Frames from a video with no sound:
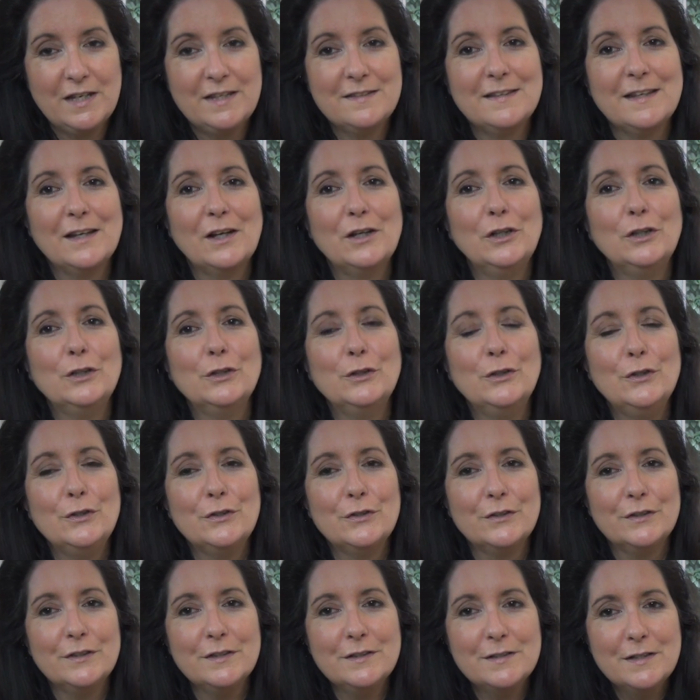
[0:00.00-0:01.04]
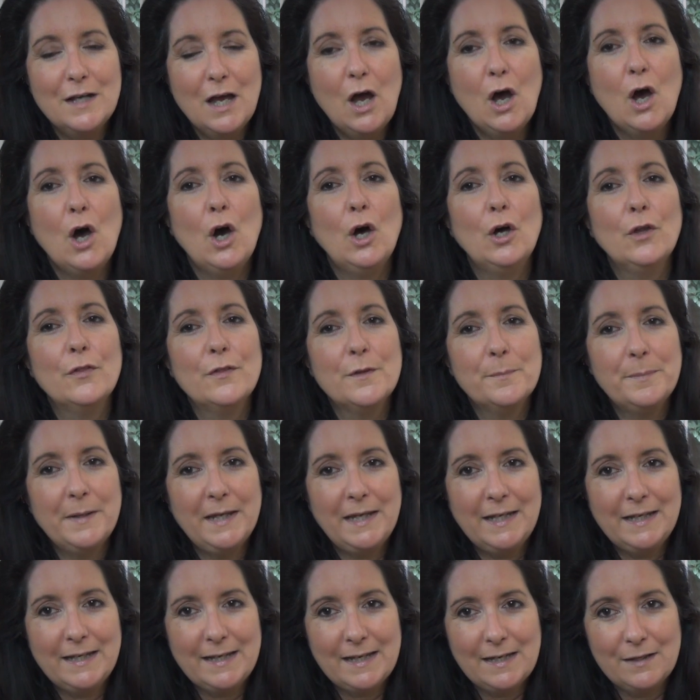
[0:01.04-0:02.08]
It's included on the
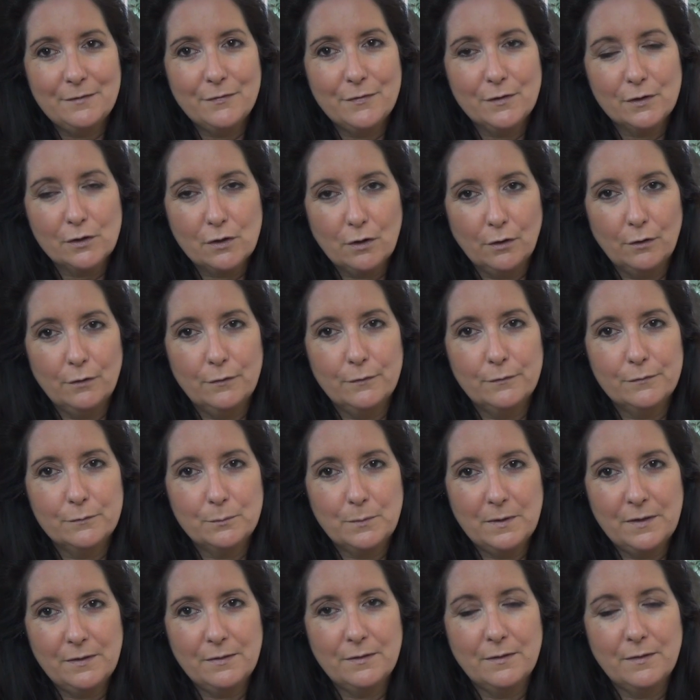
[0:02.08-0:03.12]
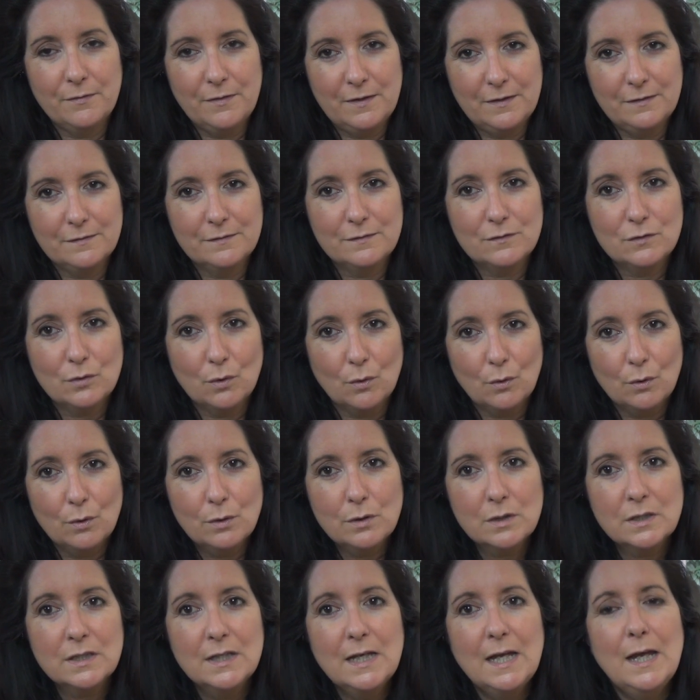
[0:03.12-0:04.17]
PDF that goes with this
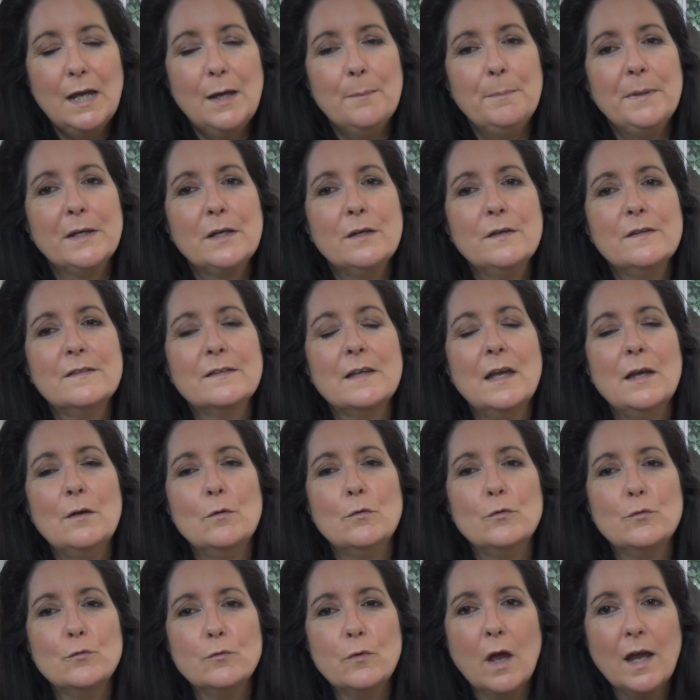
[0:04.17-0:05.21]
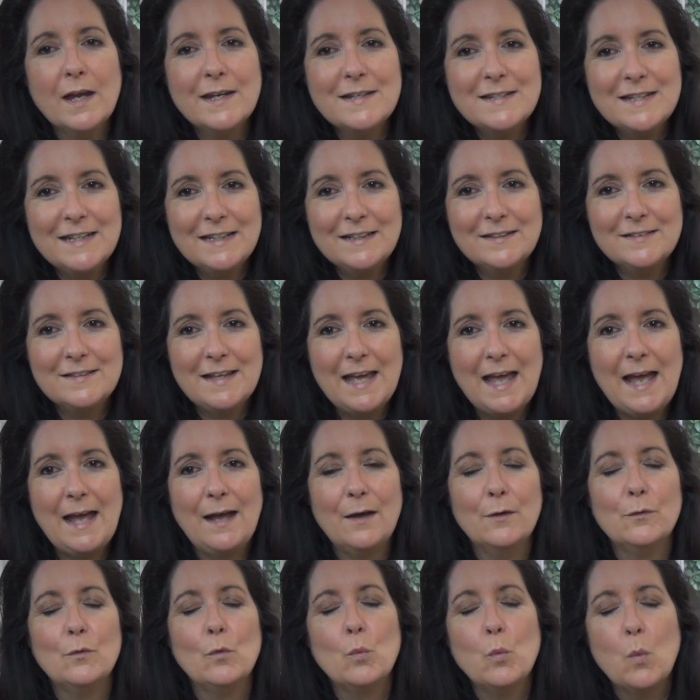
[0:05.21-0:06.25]
talk, because writing
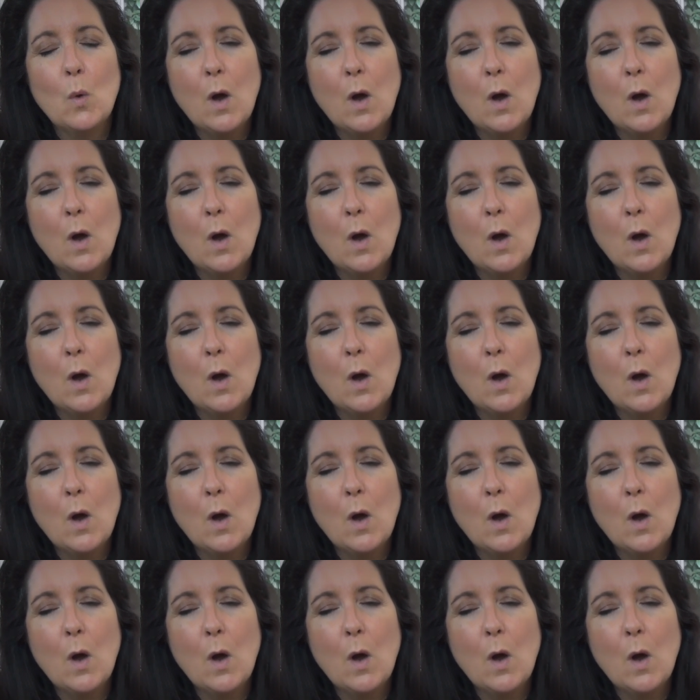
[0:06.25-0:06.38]
down